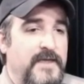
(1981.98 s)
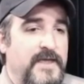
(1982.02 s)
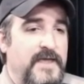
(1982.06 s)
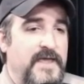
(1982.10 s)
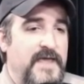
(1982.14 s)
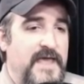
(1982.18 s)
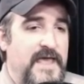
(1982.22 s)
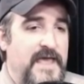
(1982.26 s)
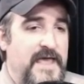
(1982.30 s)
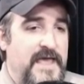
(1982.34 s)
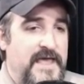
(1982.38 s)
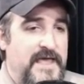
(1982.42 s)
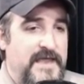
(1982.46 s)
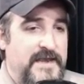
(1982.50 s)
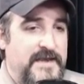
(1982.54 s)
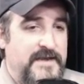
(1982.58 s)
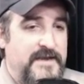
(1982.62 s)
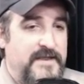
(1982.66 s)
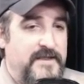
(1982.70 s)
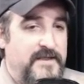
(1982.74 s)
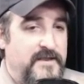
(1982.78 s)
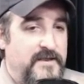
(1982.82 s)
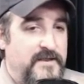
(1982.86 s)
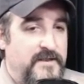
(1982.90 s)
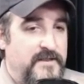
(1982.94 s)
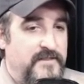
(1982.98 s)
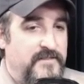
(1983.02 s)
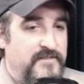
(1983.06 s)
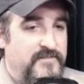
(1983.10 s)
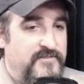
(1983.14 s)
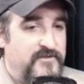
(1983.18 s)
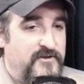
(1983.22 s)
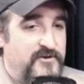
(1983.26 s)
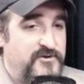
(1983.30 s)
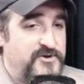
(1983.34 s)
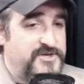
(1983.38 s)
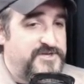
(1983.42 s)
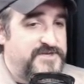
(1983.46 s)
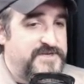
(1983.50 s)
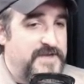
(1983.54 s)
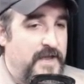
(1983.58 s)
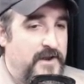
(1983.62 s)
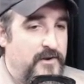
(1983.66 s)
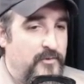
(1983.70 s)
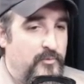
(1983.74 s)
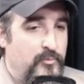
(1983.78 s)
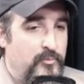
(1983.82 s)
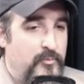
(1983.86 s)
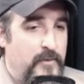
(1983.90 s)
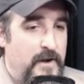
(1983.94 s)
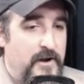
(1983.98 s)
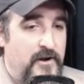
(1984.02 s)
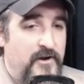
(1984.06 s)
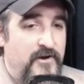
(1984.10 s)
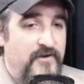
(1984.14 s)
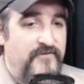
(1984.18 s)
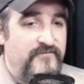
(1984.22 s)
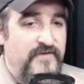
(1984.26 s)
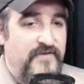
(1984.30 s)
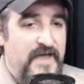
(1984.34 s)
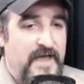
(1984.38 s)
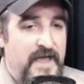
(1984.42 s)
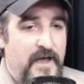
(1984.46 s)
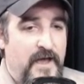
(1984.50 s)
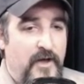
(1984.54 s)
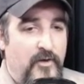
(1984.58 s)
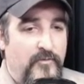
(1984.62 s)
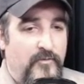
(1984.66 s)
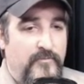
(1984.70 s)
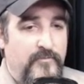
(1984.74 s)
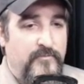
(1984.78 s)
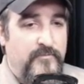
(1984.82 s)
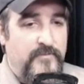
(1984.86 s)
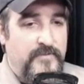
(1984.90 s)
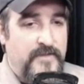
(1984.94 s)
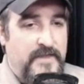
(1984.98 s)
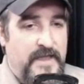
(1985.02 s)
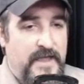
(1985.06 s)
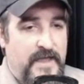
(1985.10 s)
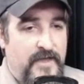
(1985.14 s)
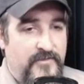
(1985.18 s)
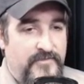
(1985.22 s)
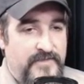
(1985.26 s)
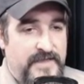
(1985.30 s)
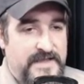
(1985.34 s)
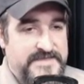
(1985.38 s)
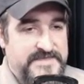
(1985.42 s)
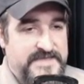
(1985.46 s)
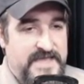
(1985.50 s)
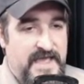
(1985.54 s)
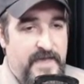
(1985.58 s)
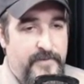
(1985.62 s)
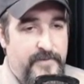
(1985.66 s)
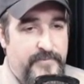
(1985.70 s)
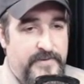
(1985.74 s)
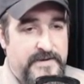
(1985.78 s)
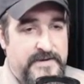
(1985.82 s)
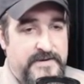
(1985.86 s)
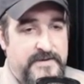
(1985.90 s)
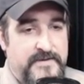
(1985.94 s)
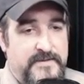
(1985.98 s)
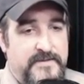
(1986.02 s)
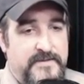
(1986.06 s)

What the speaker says: and they're just not aware of how that's happened.